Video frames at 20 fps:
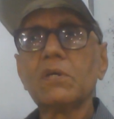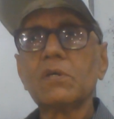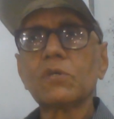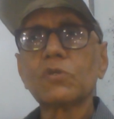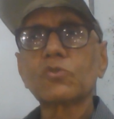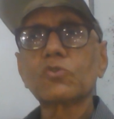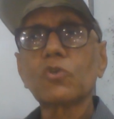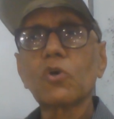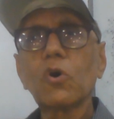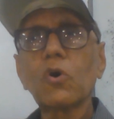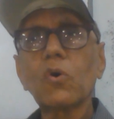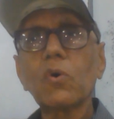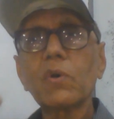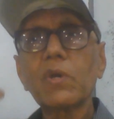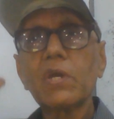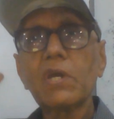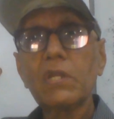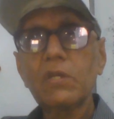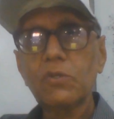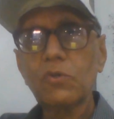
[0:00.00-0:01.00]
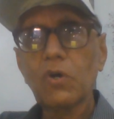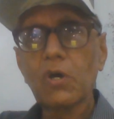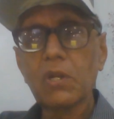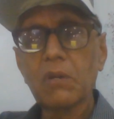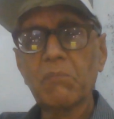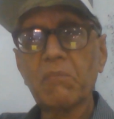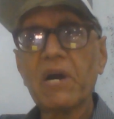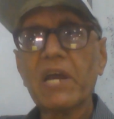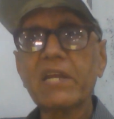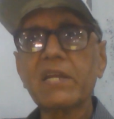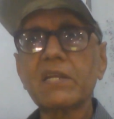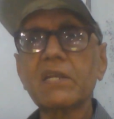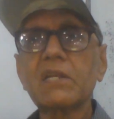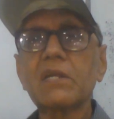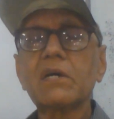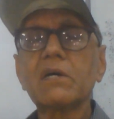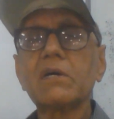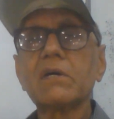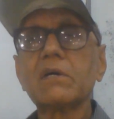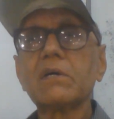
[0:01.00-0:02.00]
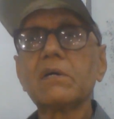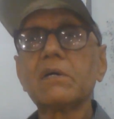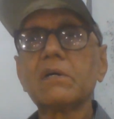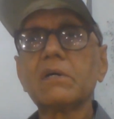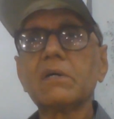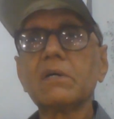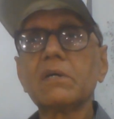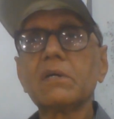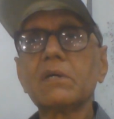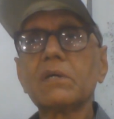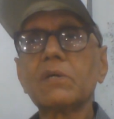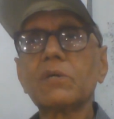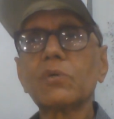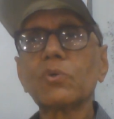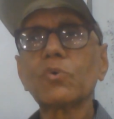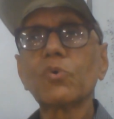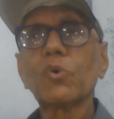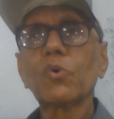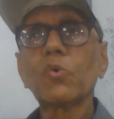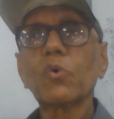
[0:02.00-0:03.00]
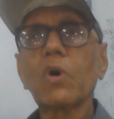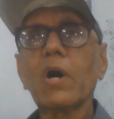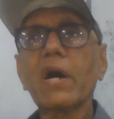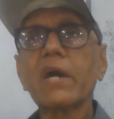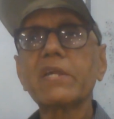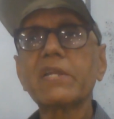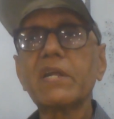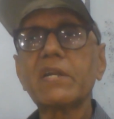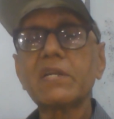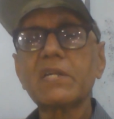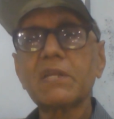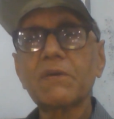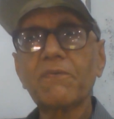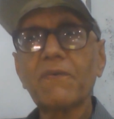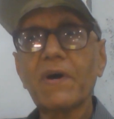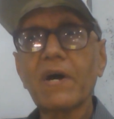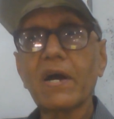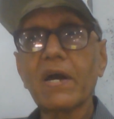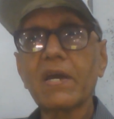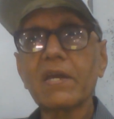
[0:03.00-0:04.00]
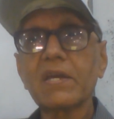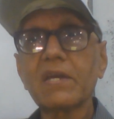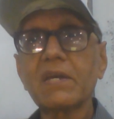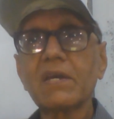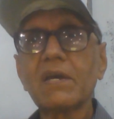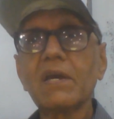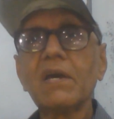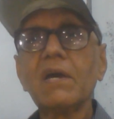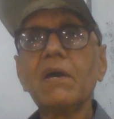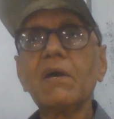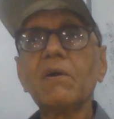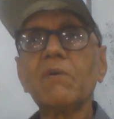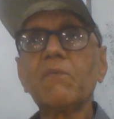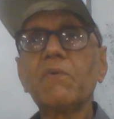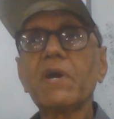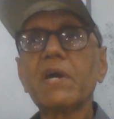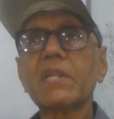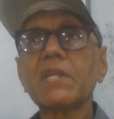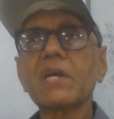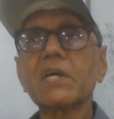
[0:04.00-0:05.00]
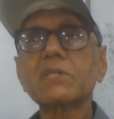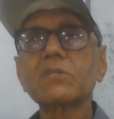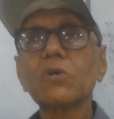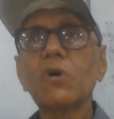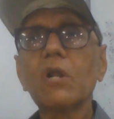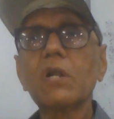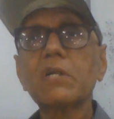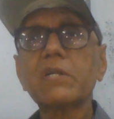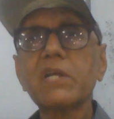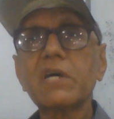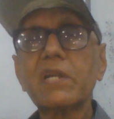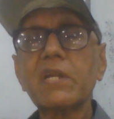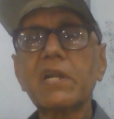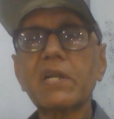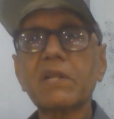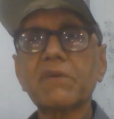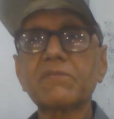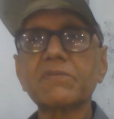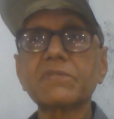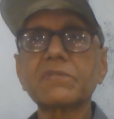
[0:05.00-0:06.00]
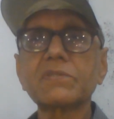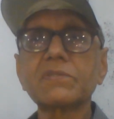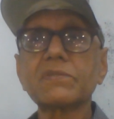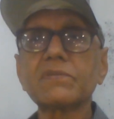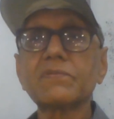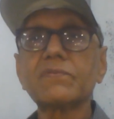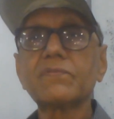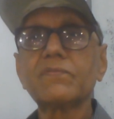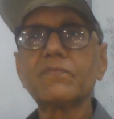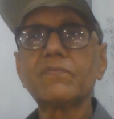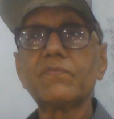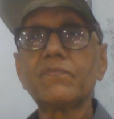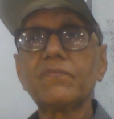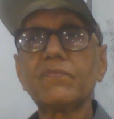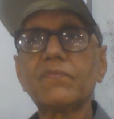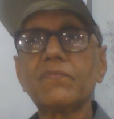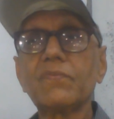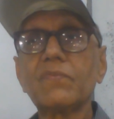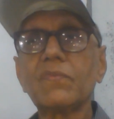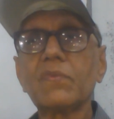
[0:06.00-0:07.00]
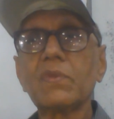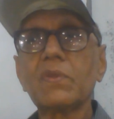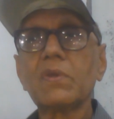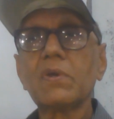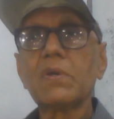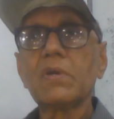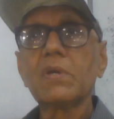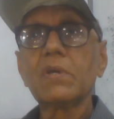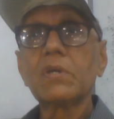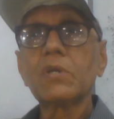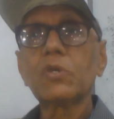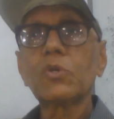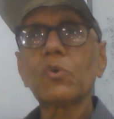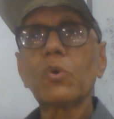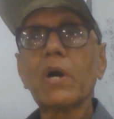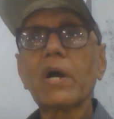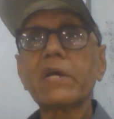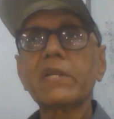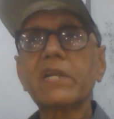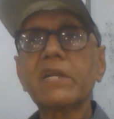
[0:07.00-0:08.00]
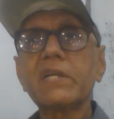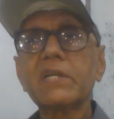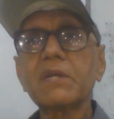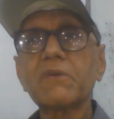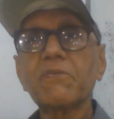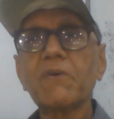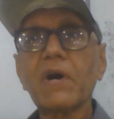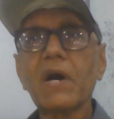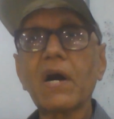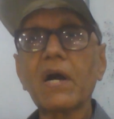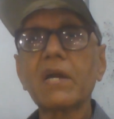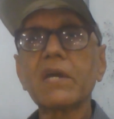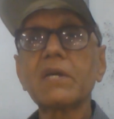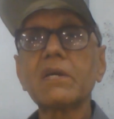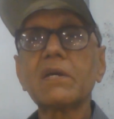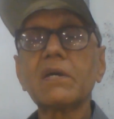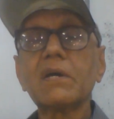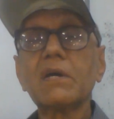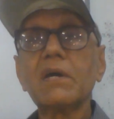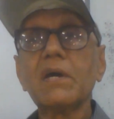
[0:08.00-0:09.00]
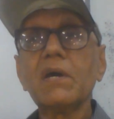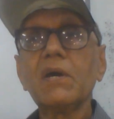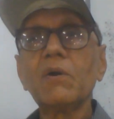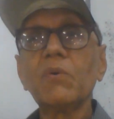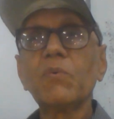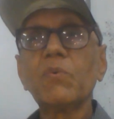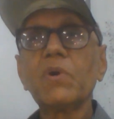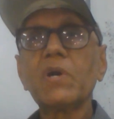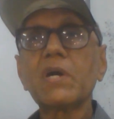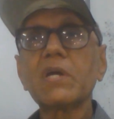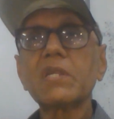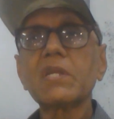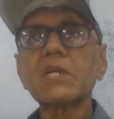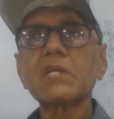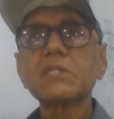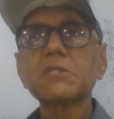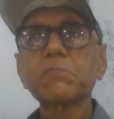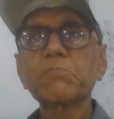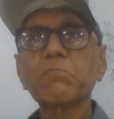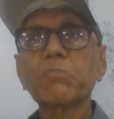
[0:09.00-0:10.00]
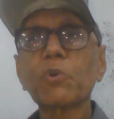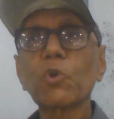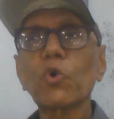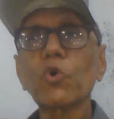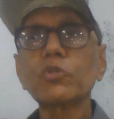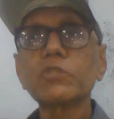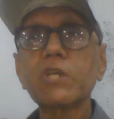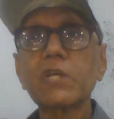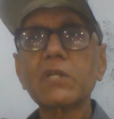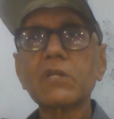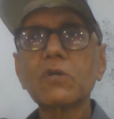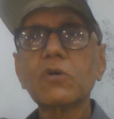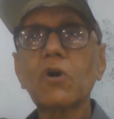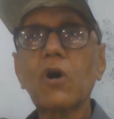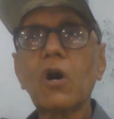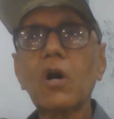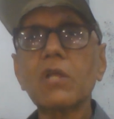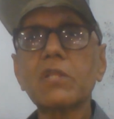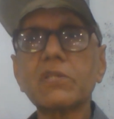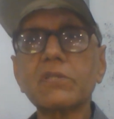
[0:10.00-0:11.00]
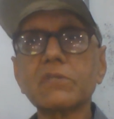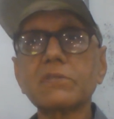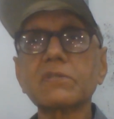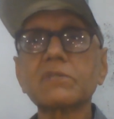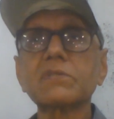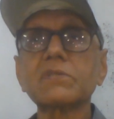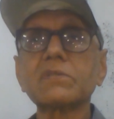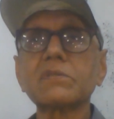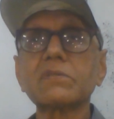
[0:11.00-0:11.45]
So in your mind, you identify various alternatives. You identify various pros and cons,